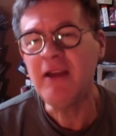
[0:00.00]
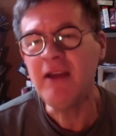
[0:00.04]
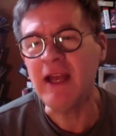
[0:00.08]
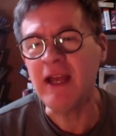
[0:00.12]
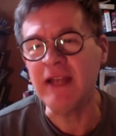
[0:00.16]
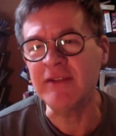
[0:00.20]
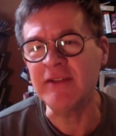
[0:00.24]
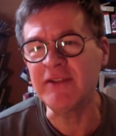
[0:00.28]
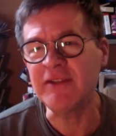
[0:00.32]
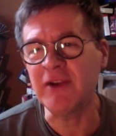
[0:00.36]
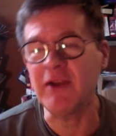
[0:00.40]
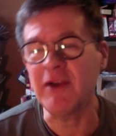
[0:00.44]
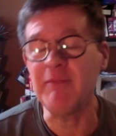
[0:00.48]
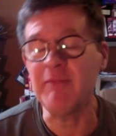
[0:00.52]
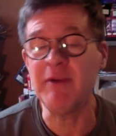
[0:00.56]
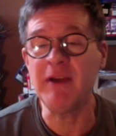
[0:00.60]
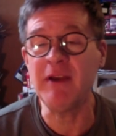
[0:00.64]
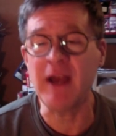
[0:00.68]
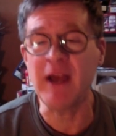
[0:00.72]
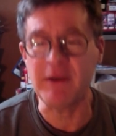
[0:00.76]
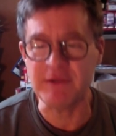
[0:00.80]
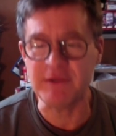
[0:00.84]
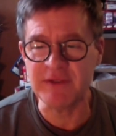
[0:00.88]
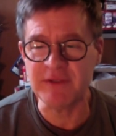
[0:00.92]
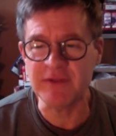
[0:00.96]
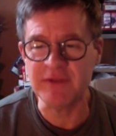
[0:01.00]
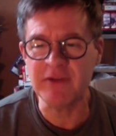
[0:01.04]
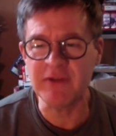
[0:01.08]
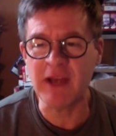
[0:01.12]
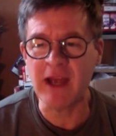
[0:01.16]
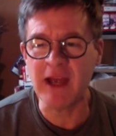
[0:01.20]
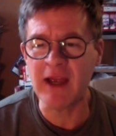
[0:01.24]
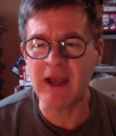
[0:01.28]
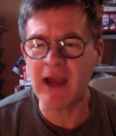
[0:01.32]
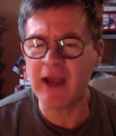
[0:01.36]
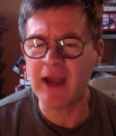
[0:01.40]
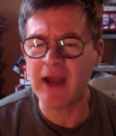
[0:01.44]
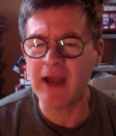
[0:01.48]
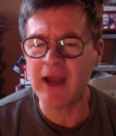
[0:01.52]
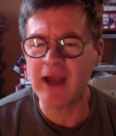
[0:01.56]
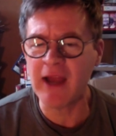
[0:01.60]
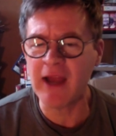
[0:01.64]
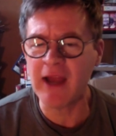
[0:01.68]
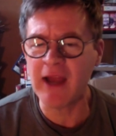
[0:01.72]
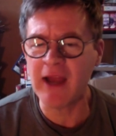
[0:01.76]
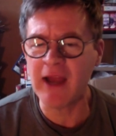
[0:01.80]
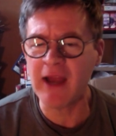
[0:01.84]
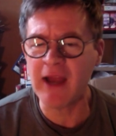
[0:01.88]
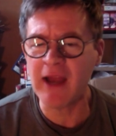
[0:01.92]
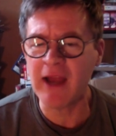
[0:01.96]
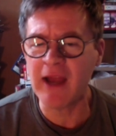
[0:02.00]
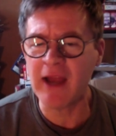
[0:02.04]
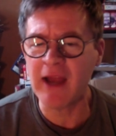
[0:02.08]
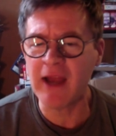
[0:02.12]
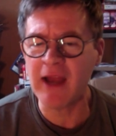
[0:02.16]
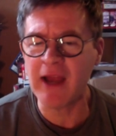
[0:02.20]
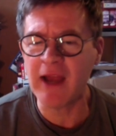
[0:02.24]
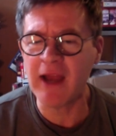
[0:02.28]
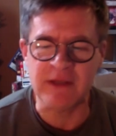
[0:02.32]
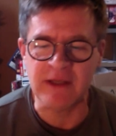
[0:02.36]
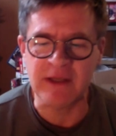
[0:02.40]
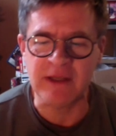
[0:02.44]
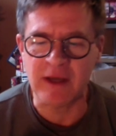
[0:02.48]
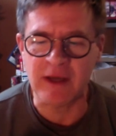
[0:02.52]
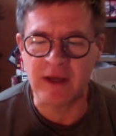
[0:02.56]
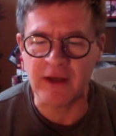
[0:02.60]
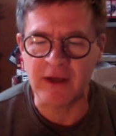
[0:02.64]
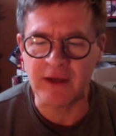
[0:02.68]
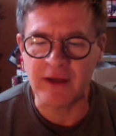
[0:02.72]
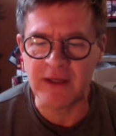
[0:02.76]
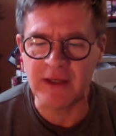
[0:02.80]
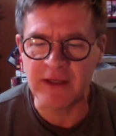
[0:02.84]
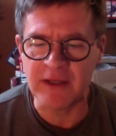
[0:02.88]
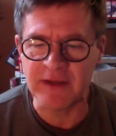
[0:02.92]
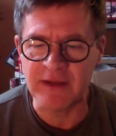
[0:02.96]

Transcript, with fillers: And so I, I was, I really like in the uh,